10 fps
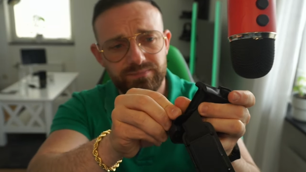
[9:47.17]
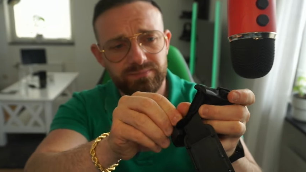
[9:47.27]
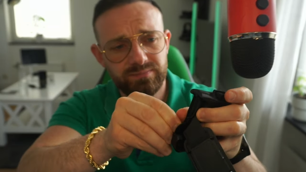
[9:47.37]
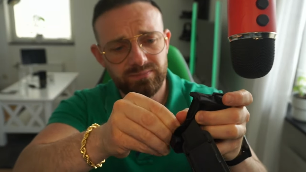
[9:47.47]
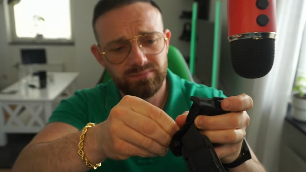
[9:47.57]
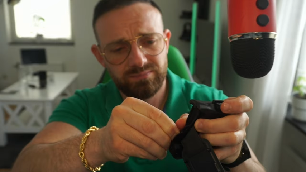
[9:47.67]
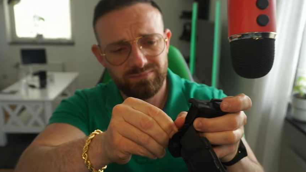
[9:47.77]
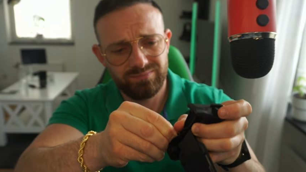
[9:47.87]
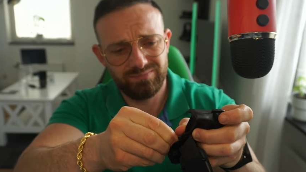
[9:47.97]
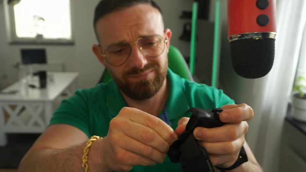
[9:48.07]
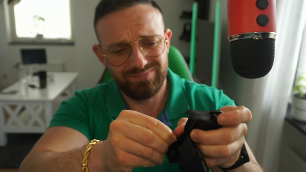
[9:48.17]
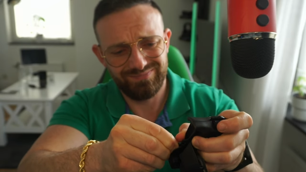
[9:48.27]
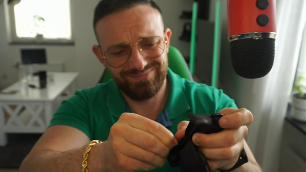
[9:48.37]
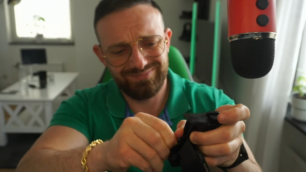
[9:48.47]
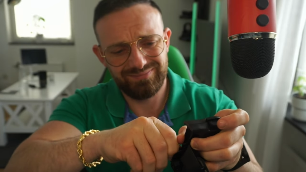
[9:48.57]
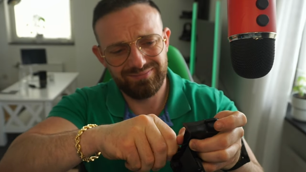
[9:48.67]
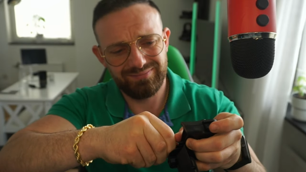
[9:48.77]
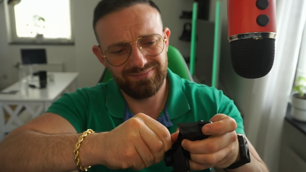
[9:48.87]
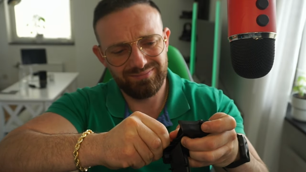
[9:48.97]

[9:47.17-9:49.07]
(silence)